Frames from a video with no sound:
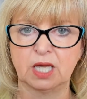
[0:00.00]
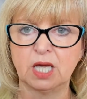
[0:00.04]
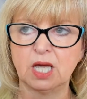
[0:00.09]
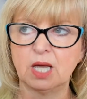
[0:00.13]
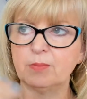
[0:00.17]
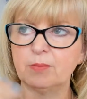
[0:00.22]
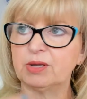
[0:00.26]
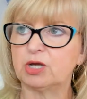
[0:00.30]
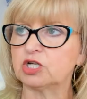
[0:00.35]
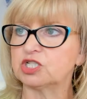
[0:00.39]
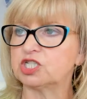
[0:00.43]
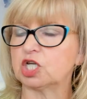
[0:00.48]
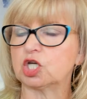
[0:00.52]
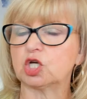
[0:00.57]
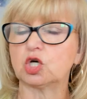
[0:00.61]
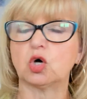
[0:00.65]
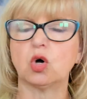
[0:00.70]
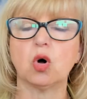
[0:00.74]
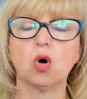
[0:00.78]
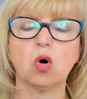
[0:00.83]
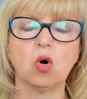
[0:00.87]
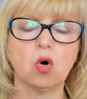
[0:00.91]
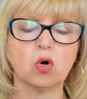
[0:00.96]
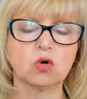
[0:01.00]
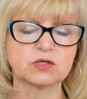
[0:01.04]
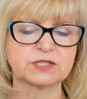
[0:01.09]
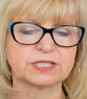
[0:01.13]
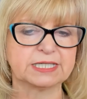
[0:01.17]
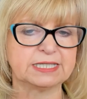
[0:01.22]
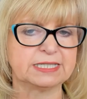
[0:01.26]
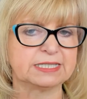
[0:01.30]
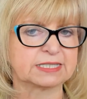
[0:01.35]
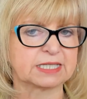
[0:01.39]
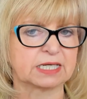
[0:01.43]
because it
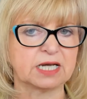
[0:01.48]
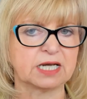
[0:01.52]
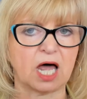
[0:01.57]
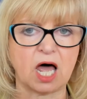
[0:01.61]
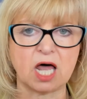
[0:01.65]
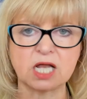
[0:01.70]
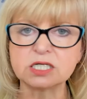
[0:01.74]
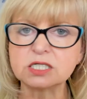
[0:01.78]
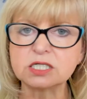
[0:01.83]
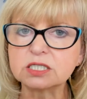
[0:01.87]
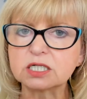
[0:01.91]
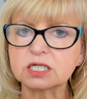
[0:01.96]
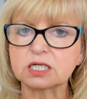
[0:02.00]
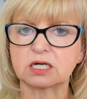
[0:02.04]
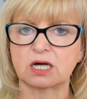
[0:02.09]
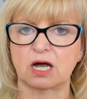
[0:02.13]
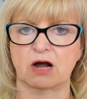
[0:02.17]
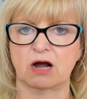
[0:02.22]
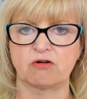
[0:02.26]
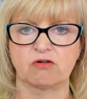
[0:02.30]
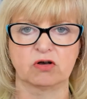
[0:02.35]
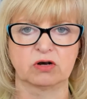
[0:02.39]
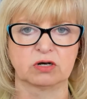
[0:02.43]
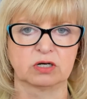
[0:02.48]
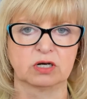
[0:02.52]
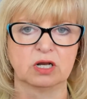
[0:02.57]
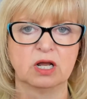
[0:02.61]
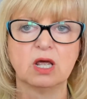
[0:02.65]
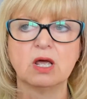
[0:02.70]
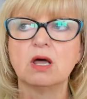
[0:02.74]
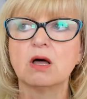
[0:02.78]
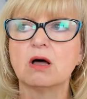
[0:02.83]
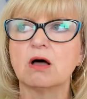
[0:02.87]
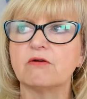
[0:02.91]
causes an undercurrent
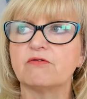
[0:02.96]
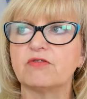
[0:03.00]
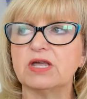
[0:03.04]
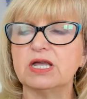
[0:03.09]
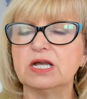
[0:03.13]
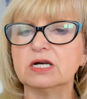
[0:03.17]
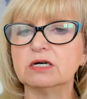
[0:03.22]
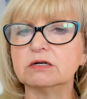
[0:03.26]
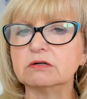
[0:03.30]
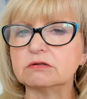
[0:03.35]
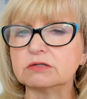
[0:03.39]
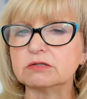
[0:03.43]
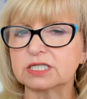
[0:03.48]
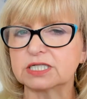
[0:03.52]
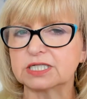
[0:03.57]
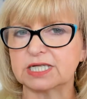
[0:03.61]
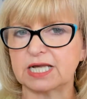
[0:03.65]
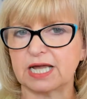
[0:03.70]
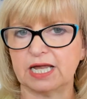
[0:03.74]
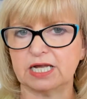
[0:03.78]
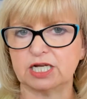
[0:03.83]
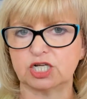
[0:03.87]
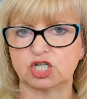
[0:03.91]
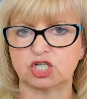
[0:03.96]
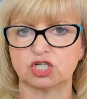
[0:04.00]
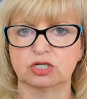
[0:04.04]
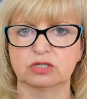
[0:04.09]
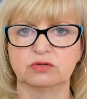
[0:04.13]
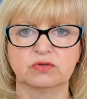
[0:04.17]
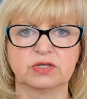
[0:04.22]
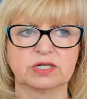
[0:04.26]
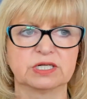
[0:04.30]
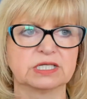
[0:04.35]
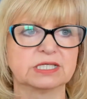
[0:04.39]
of
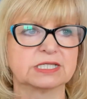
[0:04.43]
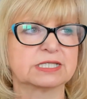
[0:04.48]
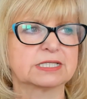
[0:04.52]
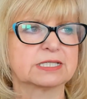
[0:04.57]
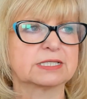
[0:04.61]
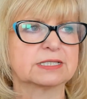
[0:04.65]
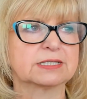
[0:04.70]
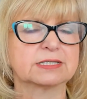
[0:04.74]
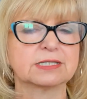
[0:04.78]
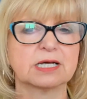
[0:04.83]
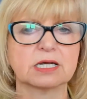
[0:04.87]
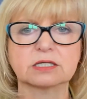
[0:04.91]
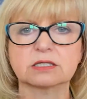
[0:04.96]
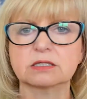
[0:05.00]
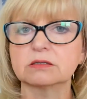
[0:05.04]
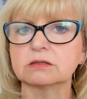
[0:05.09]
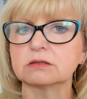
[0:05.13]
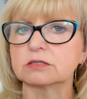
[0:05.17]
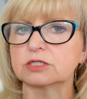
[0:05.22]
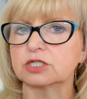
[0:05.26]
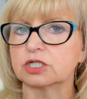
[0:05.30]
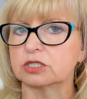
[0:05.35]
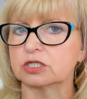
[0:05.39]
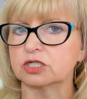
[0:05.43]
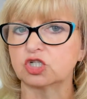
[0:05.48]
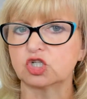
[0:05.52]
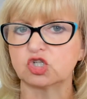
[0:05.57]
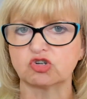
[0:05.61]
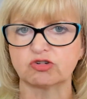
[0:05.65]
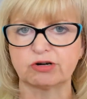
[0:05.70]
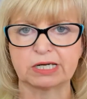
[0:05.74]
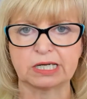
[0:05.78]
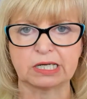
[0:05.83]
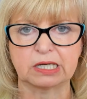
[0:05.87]
irritation that is subtle to the
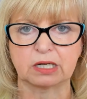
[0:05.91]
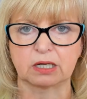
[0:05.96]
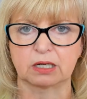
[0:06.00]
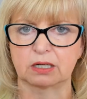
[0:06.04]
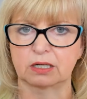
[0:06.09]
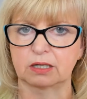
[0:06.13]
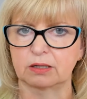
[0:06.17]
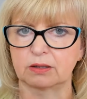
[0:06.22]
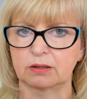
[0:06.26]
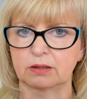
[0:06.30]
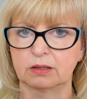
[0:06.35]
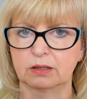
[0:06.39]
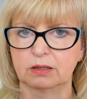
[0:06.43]
drinker.